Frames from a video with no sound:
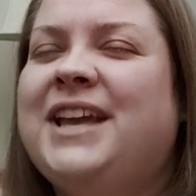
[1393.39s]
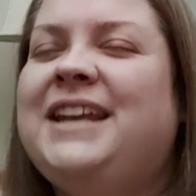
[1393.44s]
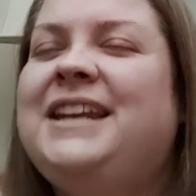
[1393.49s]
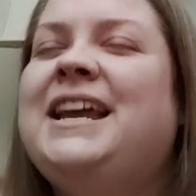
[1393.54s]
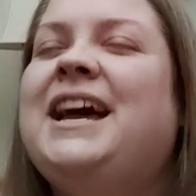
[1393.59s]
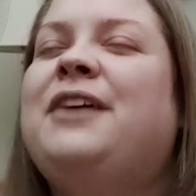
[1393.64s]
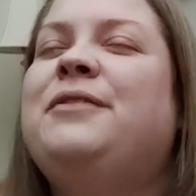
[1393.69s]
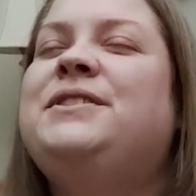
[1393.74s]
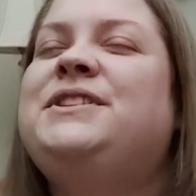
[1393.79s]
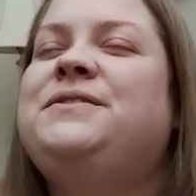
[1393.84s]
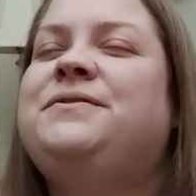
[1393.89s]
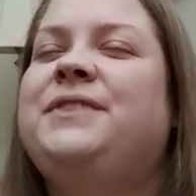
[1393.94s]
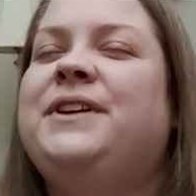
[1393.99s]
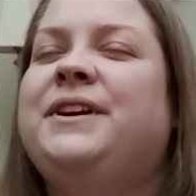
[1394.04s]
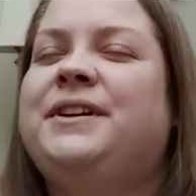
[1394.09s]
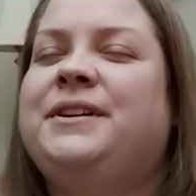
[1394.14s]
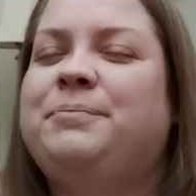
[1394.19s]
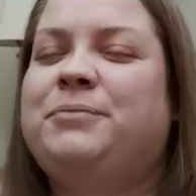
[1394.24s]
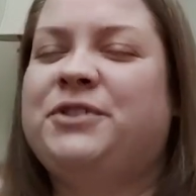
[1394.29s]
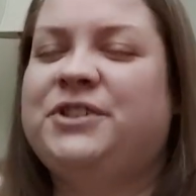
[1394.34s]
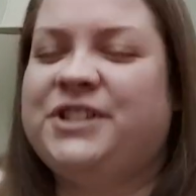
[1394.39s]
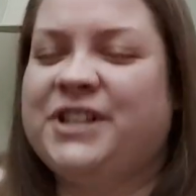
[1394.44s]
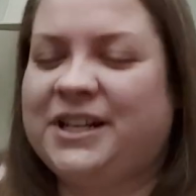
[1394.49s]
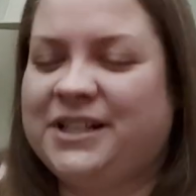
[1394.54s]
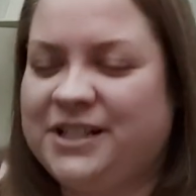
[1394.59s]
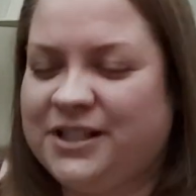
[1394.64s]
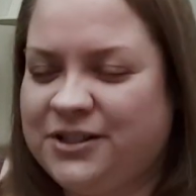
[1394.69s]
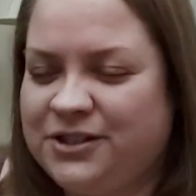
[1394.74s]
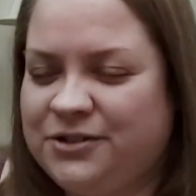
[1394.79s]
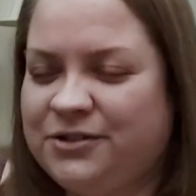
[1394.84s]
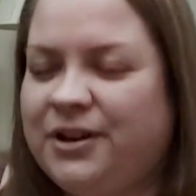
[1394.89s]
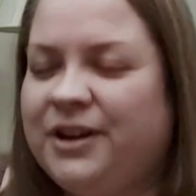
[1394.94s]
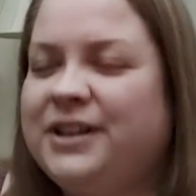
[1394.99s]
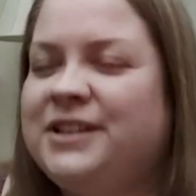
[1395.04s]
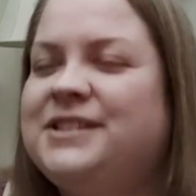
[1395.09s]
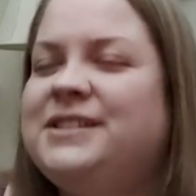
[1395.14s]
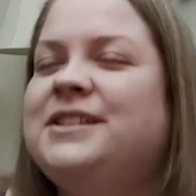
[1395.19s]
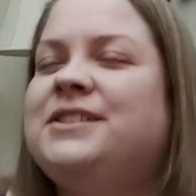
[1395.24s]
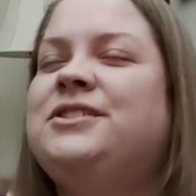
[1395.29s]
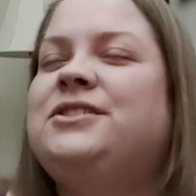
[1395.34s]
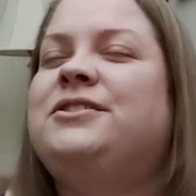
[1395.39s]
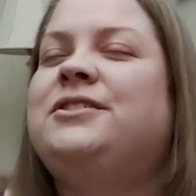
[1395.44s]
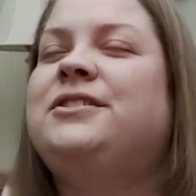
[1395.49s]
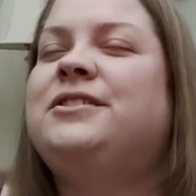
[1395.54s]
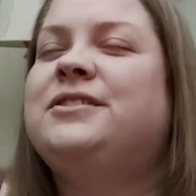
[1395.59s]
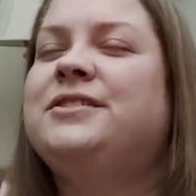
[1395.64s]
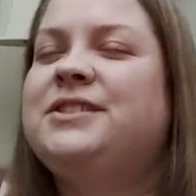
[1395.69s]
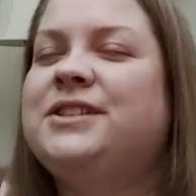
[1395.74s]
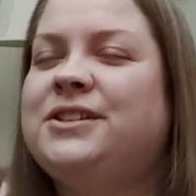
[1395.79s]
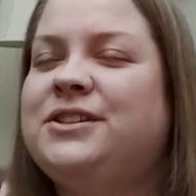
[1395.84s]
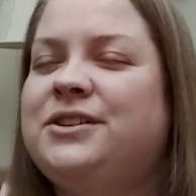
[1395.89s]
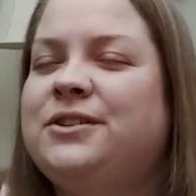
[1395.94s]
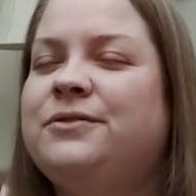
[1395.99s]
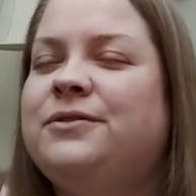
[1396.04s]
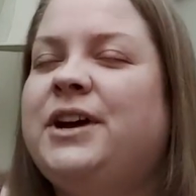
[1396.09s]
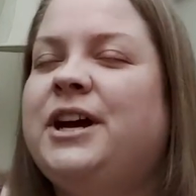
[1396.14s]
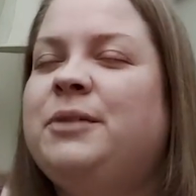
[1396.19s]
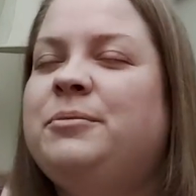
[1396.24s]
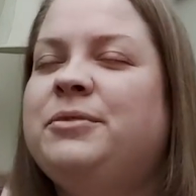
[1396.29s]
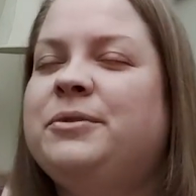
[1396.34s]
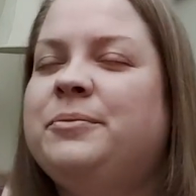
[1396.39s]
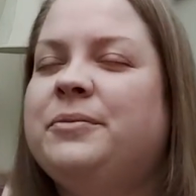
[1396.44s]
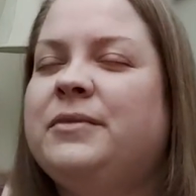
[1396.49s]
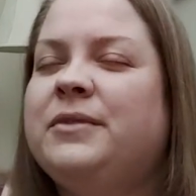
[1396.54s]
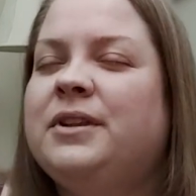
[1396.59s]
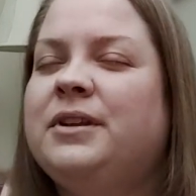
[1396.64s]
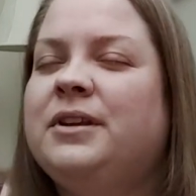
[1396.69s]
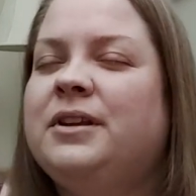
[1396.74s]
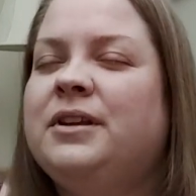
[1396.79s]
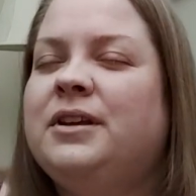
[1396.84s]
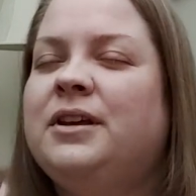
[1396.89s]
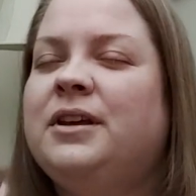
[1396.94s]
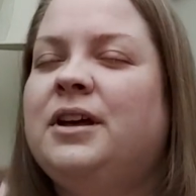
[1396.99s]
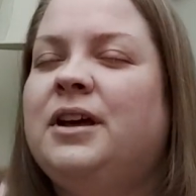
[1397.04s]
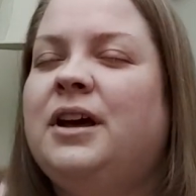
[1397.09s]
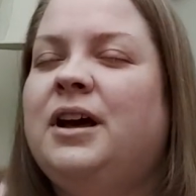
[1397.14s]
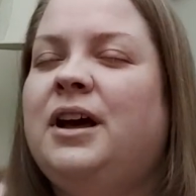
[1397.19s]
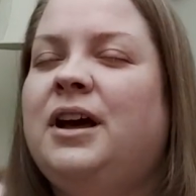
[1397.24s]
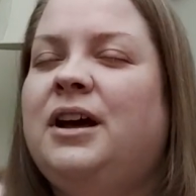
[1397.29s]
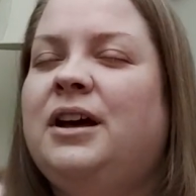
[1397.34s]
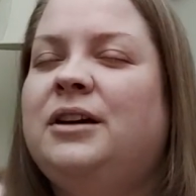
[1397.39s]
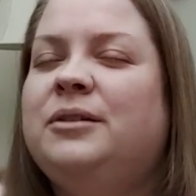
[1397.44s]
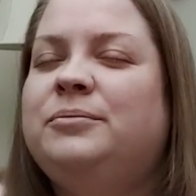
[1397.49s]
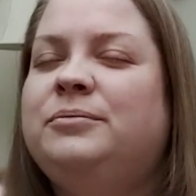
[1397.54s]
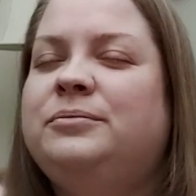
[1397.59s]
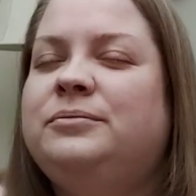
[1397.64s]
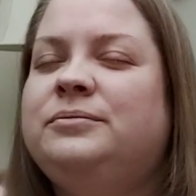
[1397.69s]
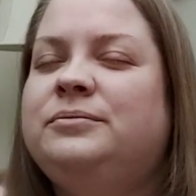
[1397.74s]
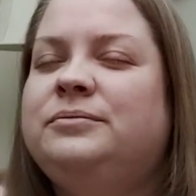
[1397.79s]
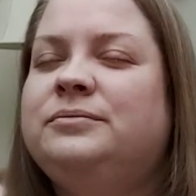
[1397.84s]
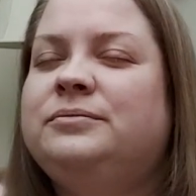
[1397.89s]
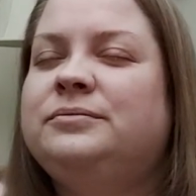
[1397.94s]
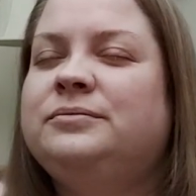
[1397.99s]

now it's very projecting strong as sister vibe. I'm